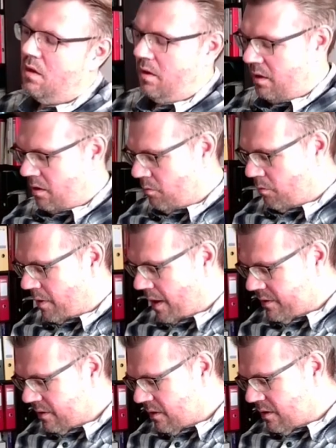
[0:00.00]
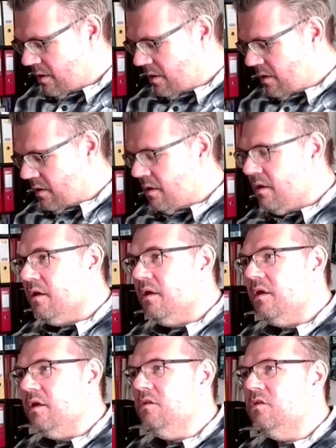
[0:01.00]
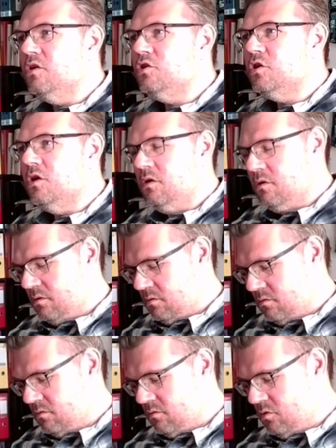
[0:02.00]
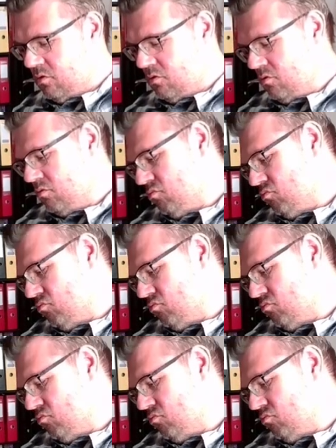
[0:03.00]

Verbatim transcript: And I will write integer yeah,